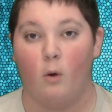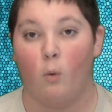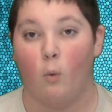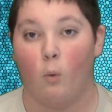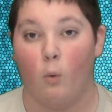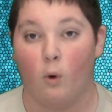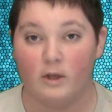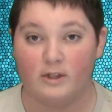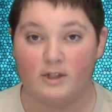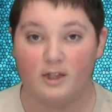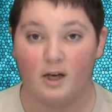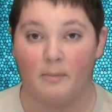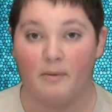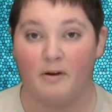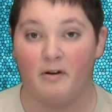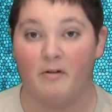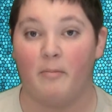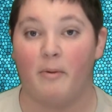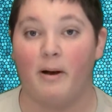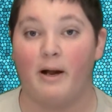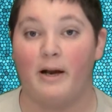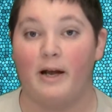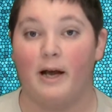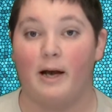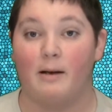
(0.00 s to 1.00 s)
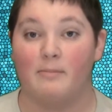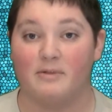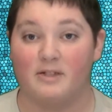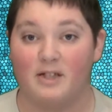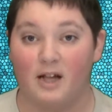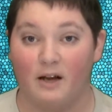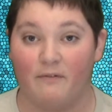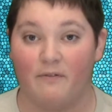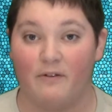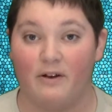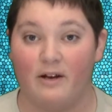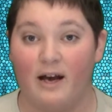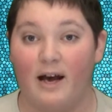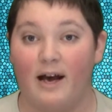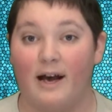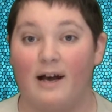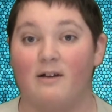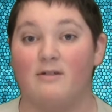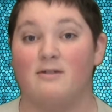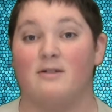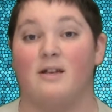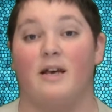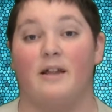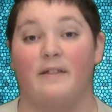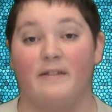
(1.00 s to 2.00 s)
What's up, everybody? I'm Stephen
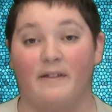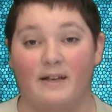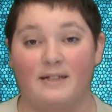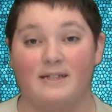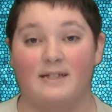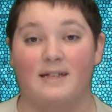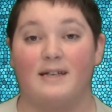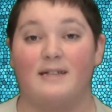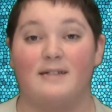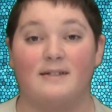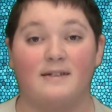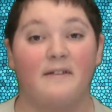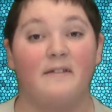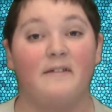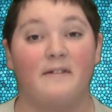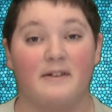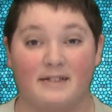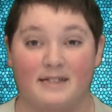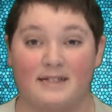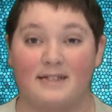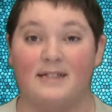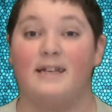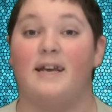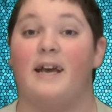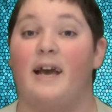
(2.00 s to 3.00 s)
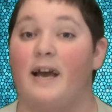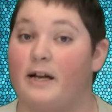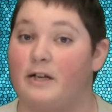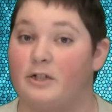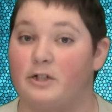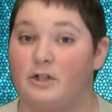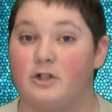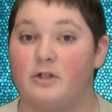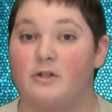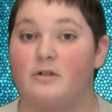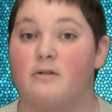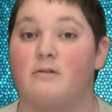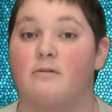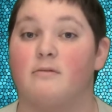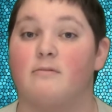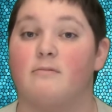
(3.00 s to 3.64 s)
Niles, and this is The Sketch.